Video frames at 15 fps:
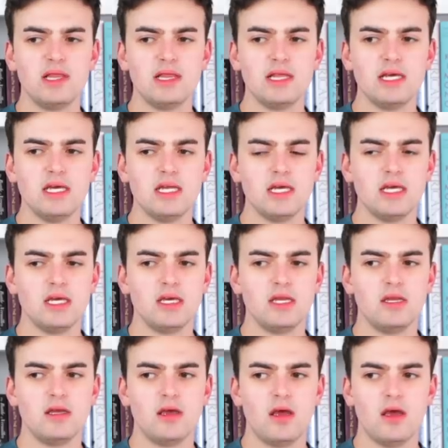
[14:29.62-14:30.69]

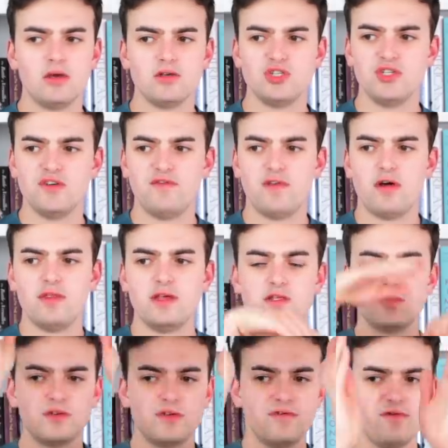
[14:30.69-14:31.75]
pleated uh, chiffon that
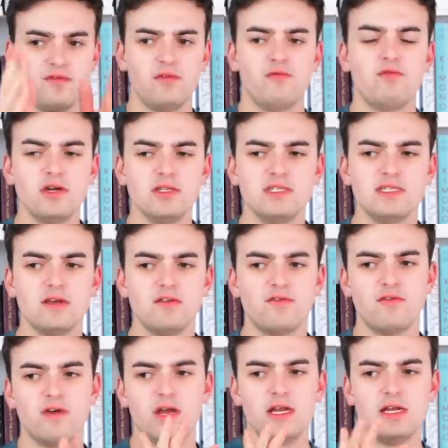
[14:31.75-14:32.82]
sort of runs down the
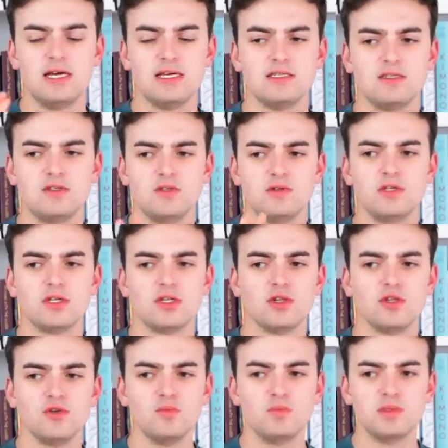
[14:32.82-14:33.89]
front and has two
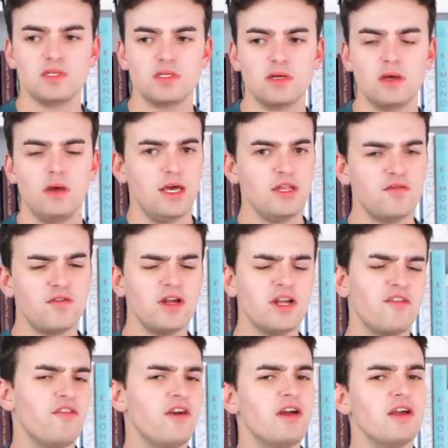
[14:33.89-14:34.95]
little loops in the front
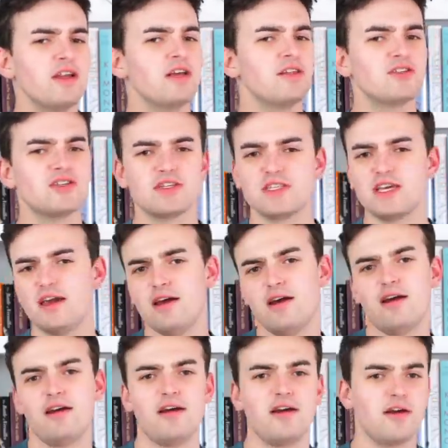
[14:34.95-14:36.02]
is very Nicolas
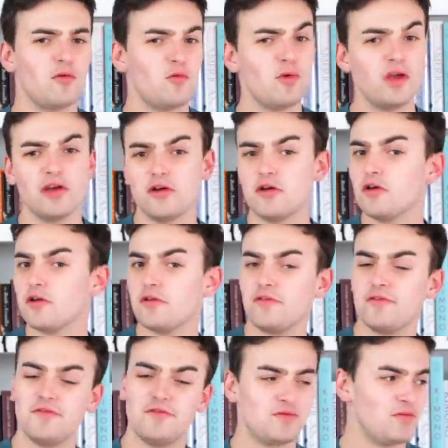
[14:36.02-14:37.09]
Ghesquière,
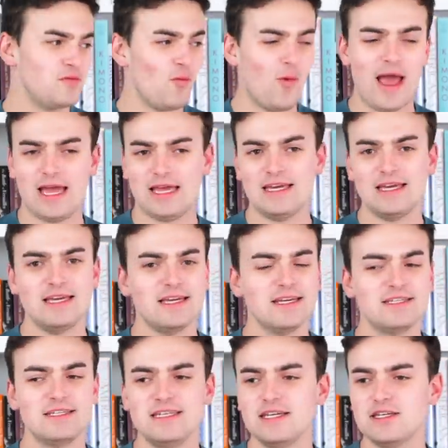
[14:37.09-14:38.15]
weird,
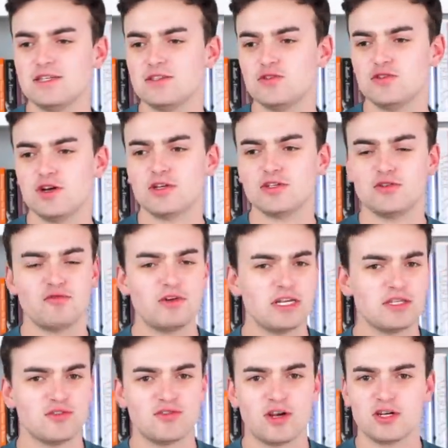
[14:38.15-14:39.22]
wacky deconstruction,
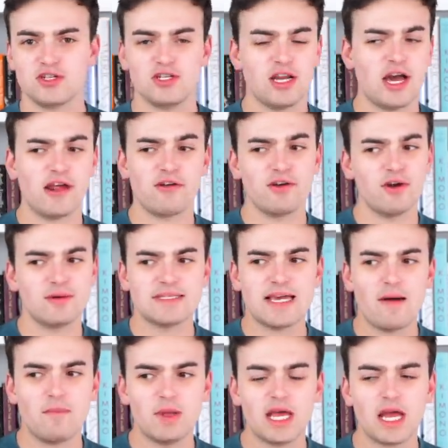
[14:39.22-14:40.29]
reconstruction. I don't know what's
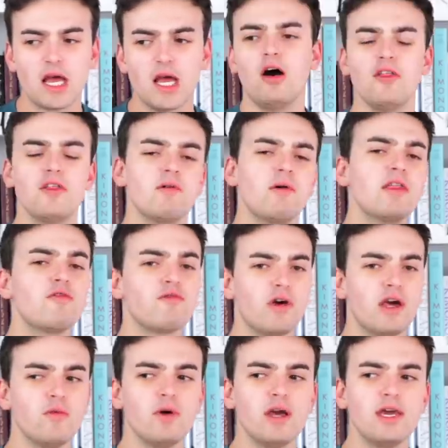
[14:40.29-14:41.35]
happening. Although on the
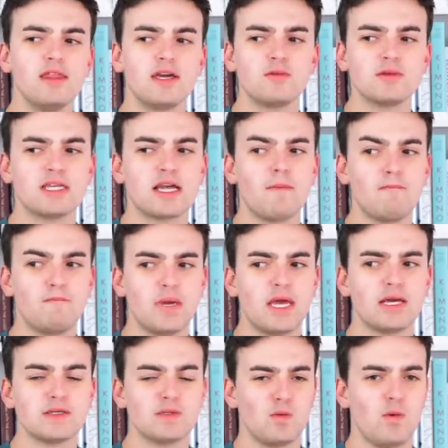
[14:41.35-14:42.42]
runway there was like a
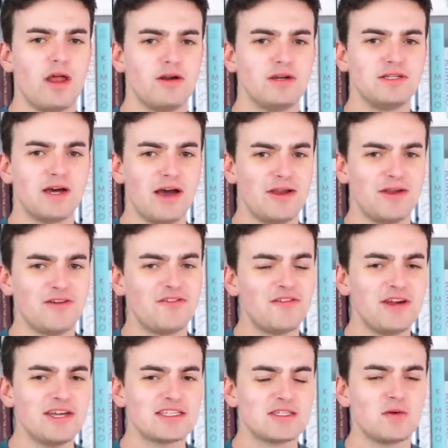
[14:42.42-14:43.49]
big sweater tied
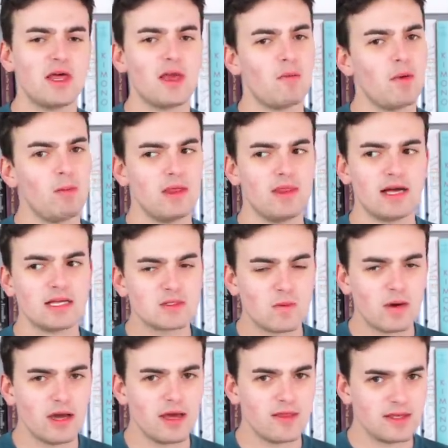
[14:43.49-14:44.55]
over it, so like maybe that's
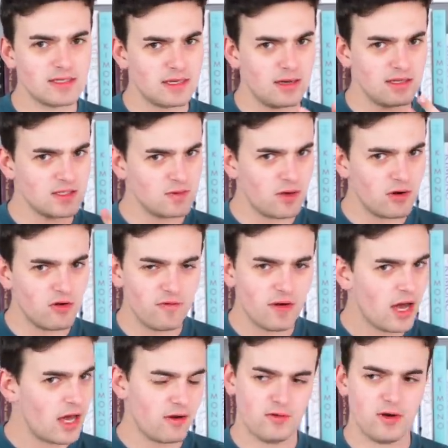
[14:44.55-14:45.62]
why they tied the sweater over.
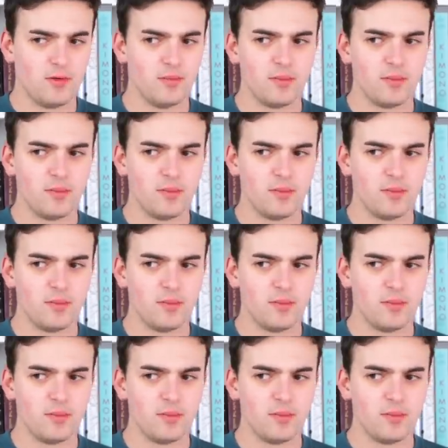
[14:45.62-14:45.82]
It. I don't know.